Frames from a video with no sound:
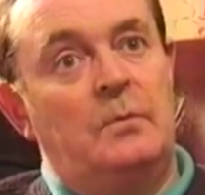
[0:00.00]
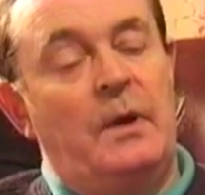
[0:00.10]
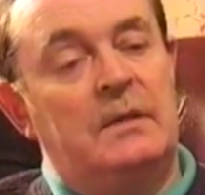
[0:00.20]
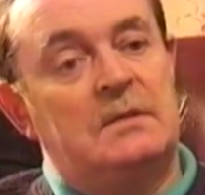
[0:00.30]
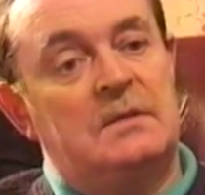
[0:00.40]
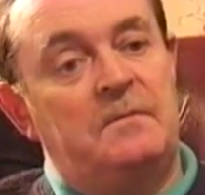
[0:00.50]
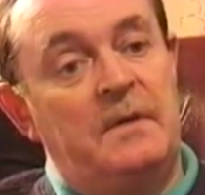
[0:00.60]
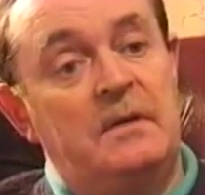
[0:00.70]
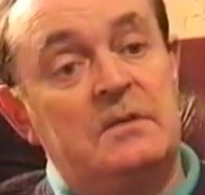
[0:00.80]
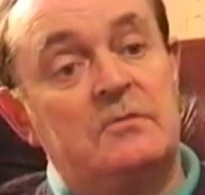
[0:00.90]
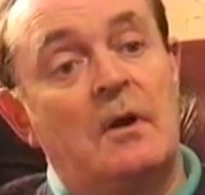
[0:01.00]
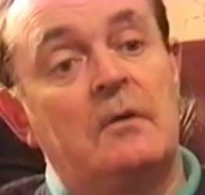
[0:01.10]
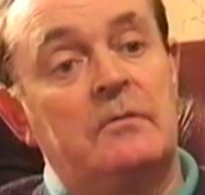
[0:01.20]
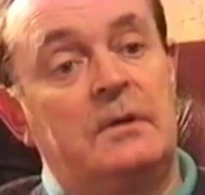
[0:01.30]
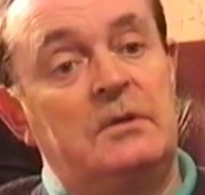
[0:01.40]
where there's a very
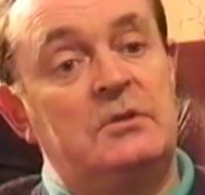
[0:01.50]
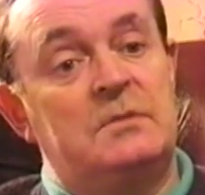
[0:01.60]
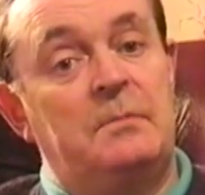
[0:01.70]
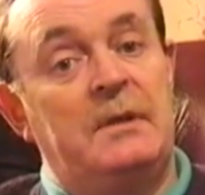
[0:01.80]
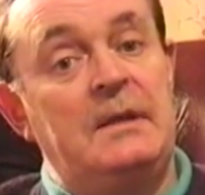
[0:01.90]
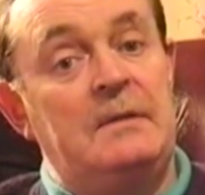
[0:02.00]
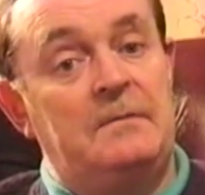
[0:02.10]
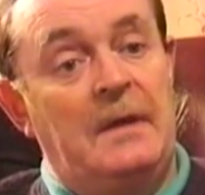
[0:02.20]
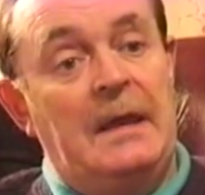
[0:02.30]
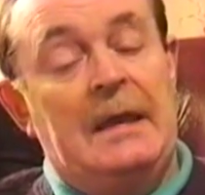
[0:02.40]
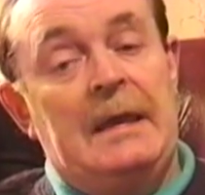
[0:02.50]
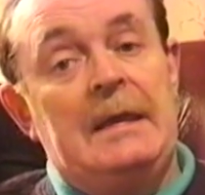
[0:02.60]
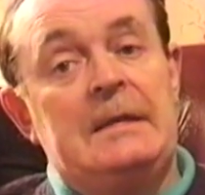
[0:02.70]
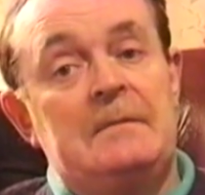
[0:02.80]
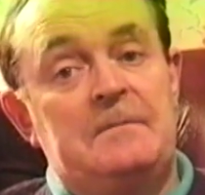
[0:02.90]
strong religious belief,
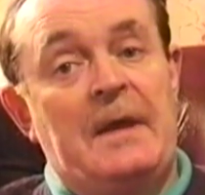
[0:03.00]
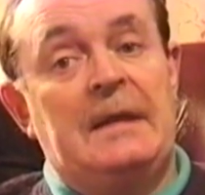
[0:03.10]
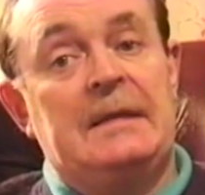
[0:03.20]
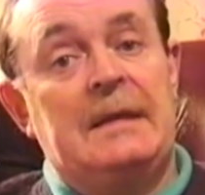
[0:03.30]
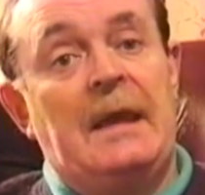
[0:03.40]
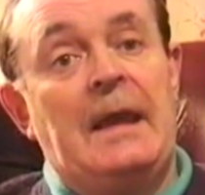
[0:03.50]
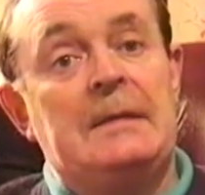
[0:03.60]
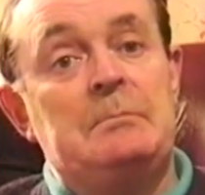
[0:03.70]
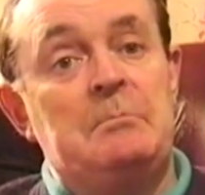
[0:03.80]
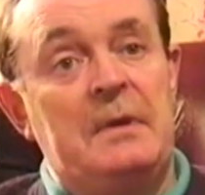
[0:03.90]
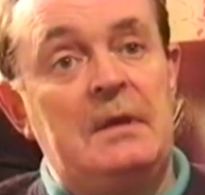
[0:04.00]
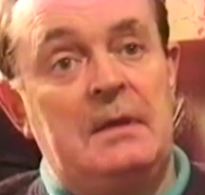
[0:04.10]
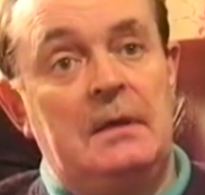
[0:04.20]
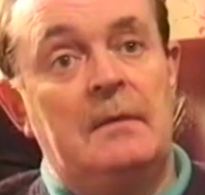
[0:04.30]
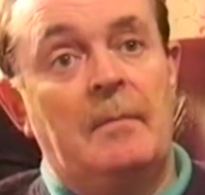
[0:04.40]
it in fact can be